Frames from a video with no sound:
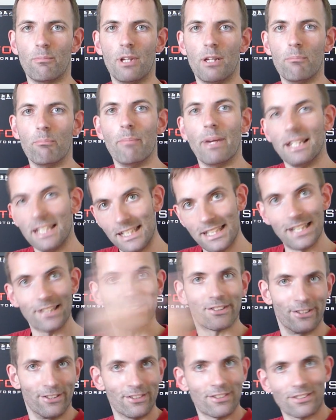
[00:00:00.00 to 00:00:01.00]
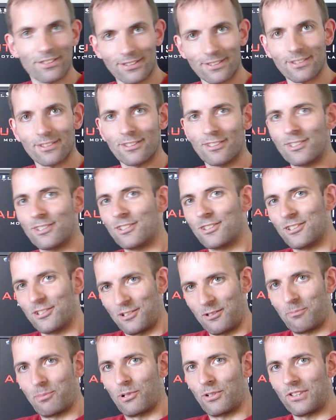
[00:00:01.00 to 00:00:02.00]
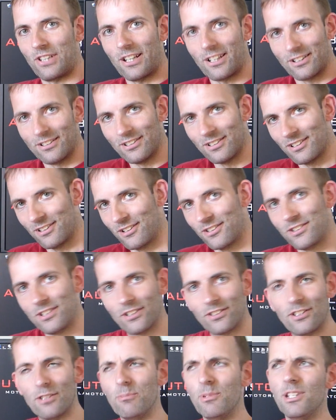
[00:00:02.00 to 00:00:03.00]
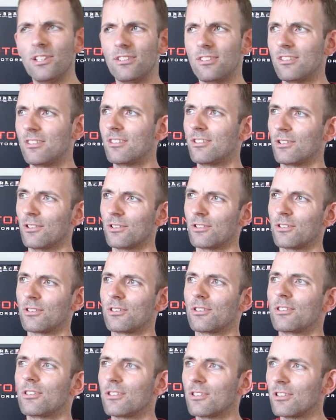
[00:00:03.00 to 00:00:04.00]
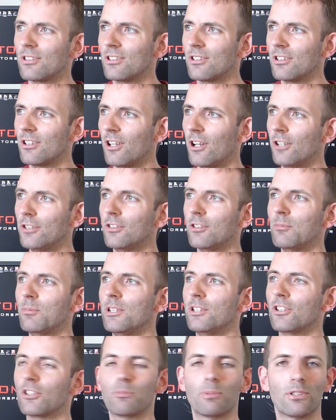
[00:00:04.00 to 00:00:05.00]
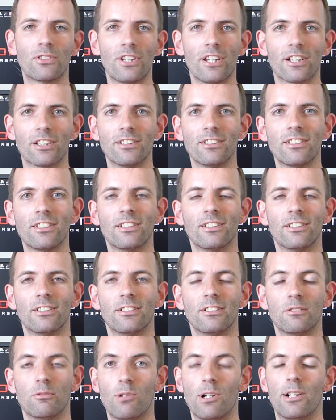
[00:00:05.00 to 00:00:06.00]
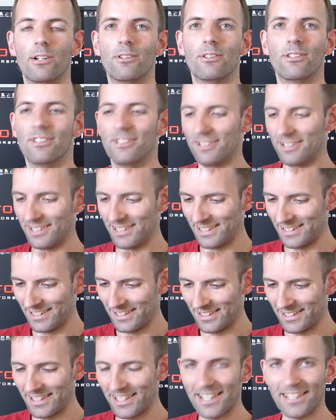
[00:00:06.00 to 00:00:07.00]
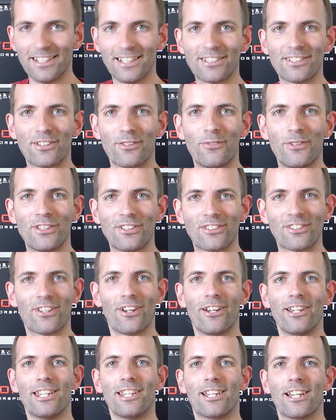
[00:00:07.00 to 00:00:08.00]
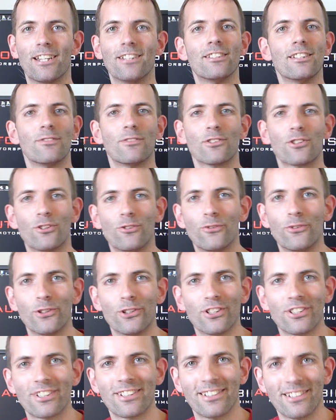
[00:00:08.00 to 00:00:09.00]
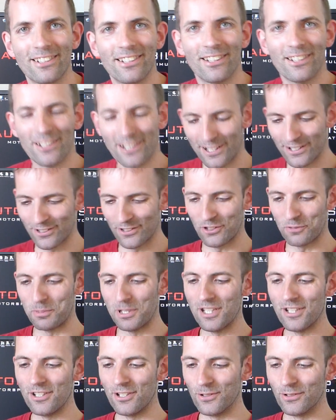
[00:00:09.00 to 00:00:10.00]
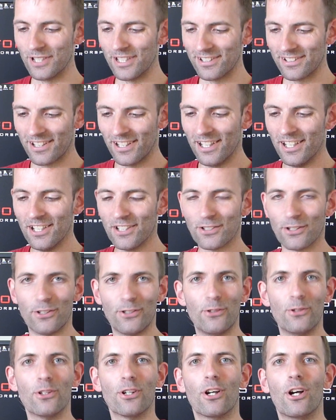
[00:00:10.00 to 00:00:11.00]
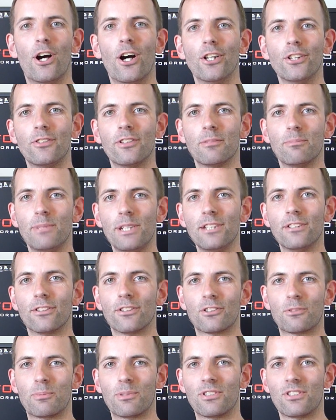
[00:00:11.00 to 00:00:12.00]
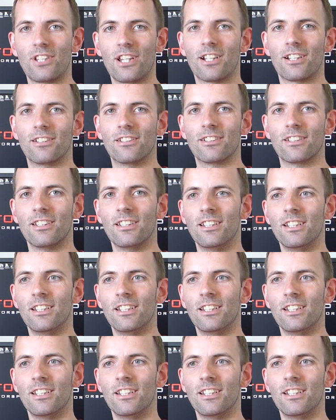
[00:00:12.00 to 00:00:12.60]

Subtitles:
many distance per second, 60 meters, 100 meters per second. Wow. This is the physics guy, he can't even convert his speed unit. So you're doing 100 meters per second.